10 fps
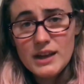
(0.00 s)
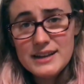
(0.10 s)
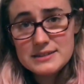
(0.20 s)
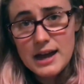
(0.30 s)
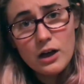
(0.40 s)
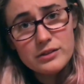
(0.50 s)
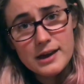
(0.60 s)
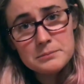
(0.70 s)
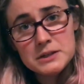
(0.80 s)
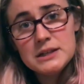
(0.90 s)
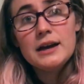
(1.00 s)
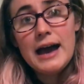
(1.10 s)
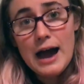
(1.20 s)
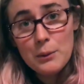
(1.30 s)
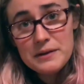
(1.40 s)
and tell them
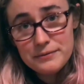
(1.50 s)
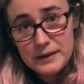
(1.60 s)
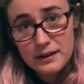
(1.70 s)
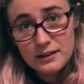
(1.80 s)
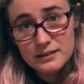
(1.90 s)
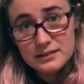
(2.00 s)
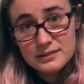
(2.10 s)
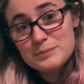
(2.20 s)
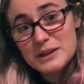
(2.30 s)
how we feel,